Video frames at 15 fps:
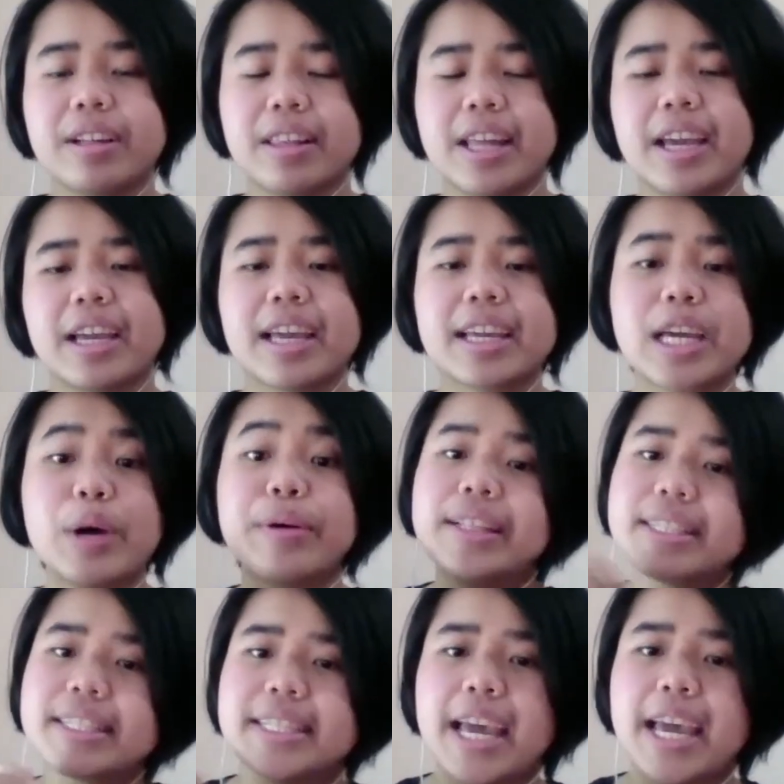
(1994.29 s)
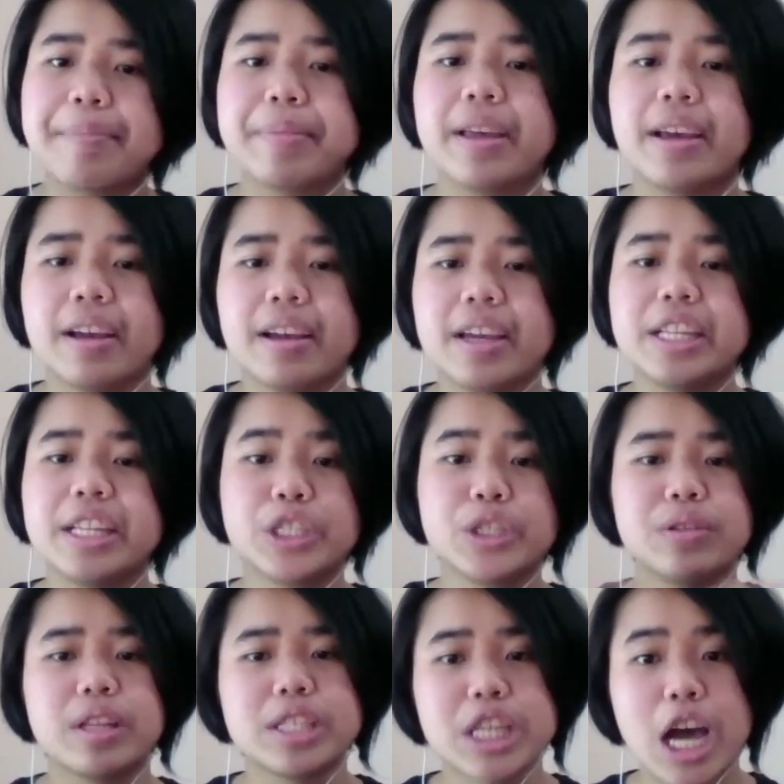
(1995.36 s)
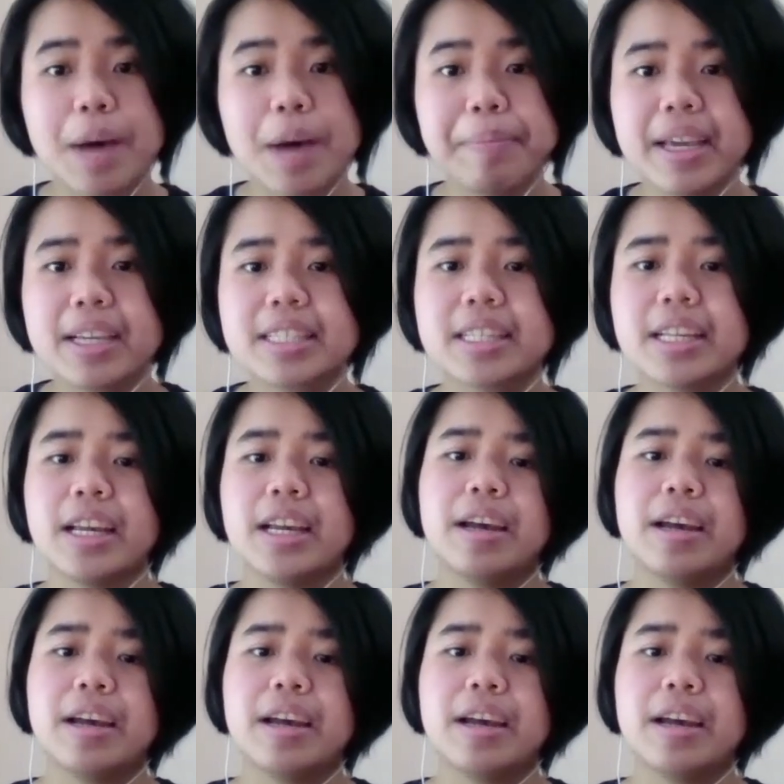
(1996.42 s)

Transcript: like I go in depth uh, into the topics,